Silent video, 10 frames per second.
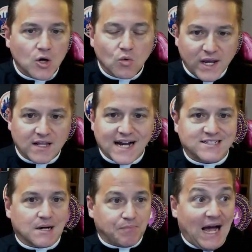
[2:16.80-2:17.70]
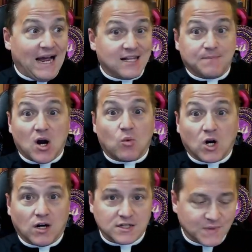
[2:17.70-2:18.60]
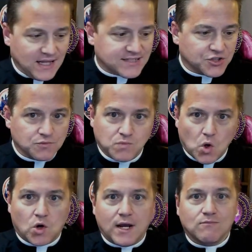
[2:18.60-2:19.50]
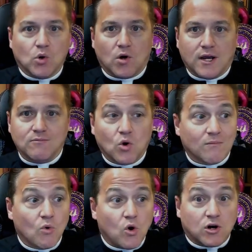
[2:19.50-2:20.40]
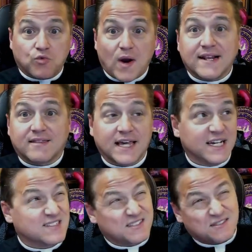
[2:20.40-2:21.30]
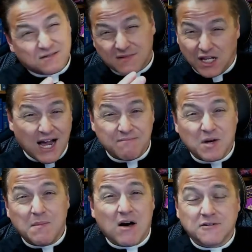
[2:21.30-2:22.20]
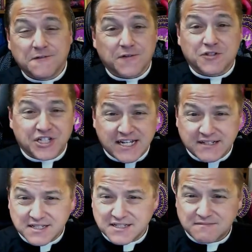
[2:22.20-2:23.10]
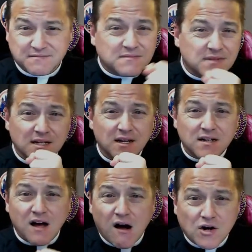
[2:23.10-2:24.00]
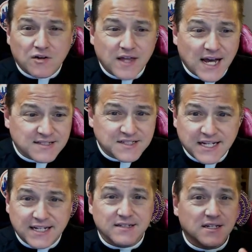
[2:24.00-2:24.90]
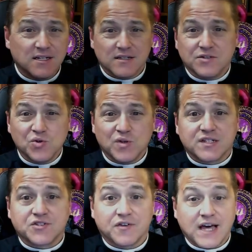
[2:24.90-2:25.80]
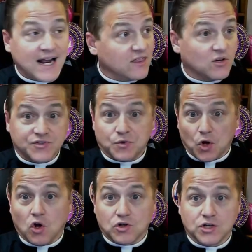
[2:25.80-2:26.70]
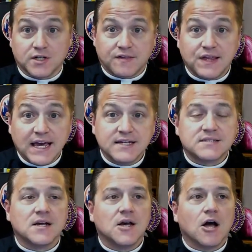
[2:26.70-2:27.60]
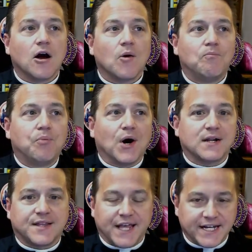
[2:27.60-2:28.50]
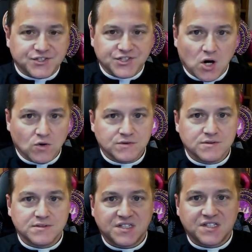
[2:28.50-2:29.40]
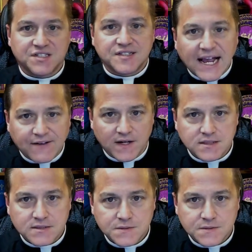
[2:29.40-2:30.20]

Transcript: We like to pile up our works. We like to do more and more and more, more great things, climb the mountain for Jesus, conquer that sin, do this or that. And those are all good things, but they don't save us.